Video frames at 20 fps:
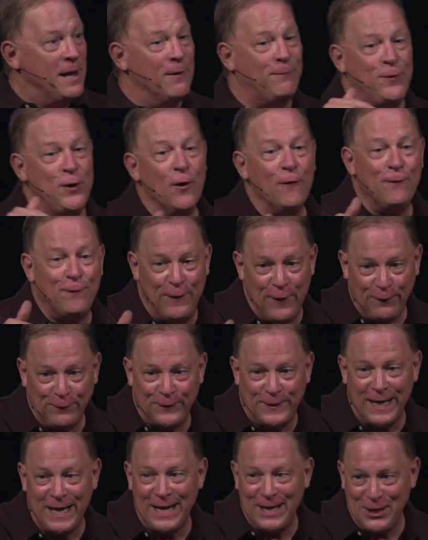If you're
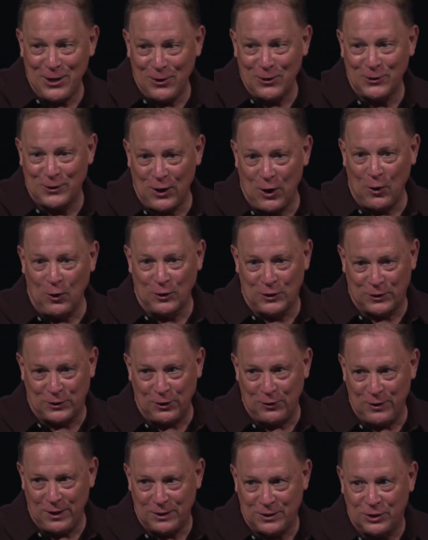15 years old,
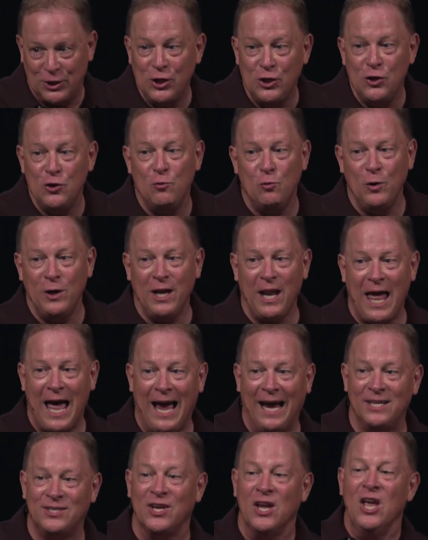students, do you
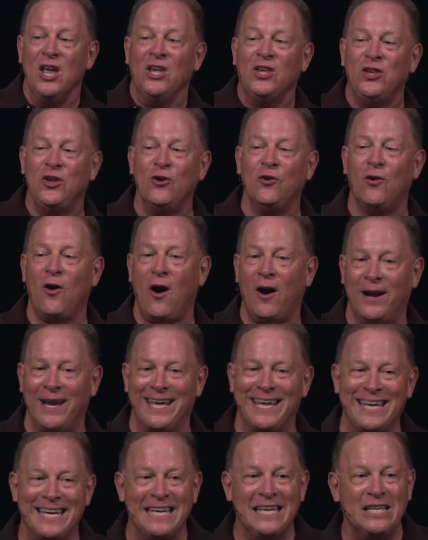realize you're
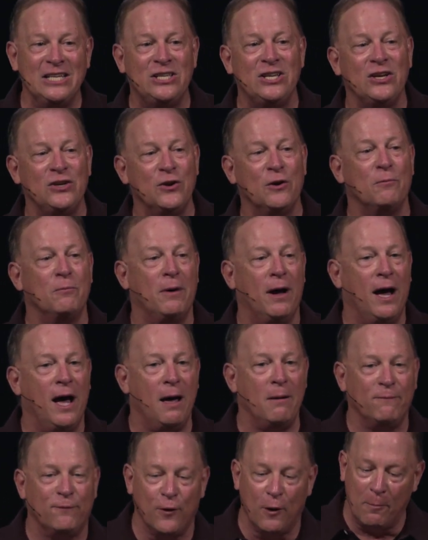already into your
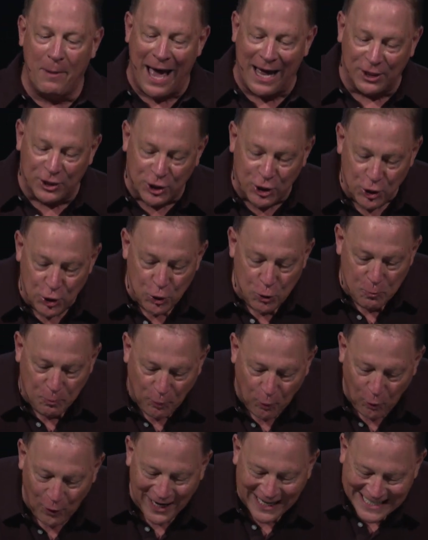mom for about
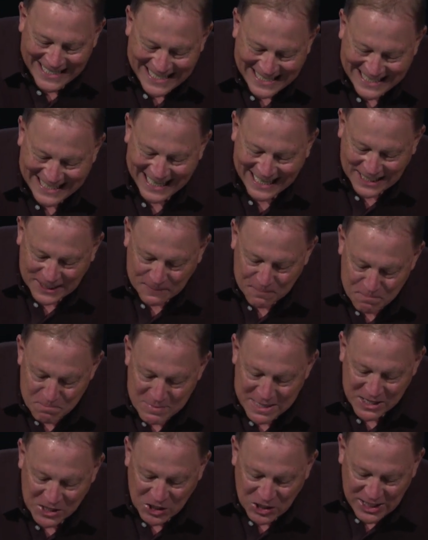$2.6
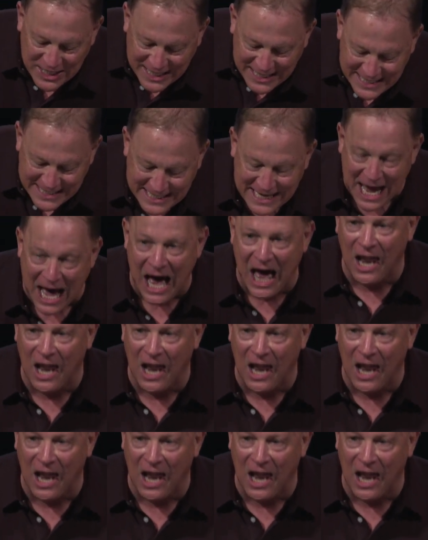million?